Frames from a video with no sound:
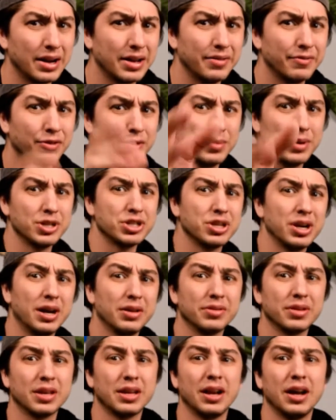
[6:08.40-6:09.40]
of information
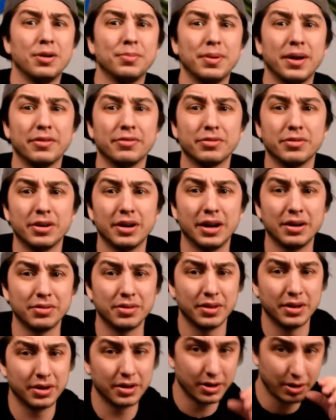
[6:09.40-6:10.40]
out that can help everyone out
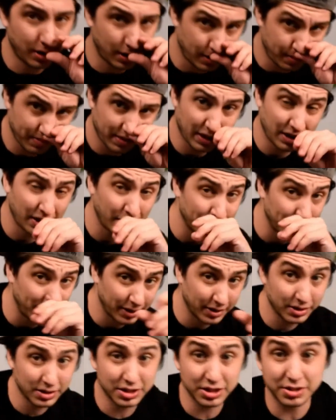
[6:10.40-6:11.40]
there that
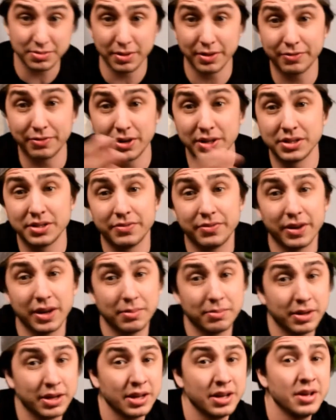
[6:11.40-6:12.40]
aren't just my friends and
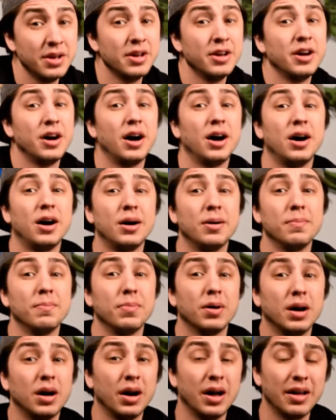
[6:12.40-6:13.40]
family,
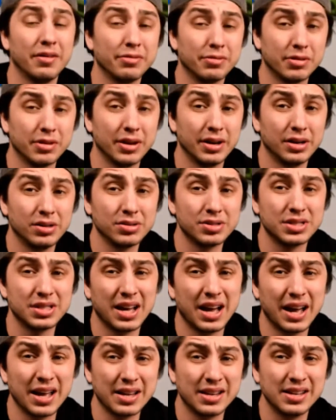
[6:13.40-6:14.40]
but everyone else.
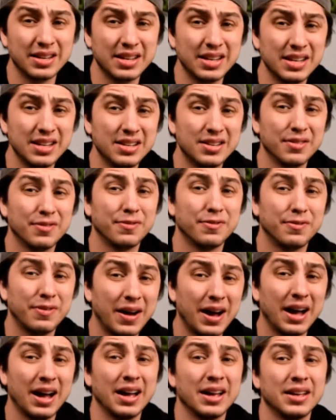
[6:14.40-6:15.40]
I need to
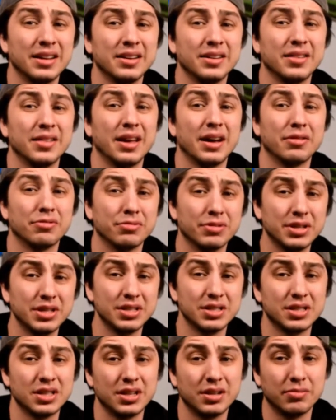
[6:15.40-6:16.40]
find that
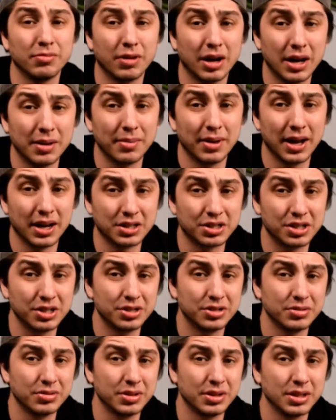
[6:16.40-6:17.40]
reason why I'm actually
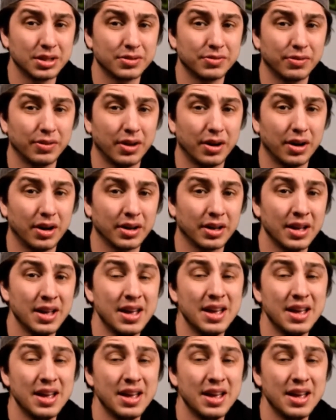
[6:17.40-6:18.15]
doing this vlog,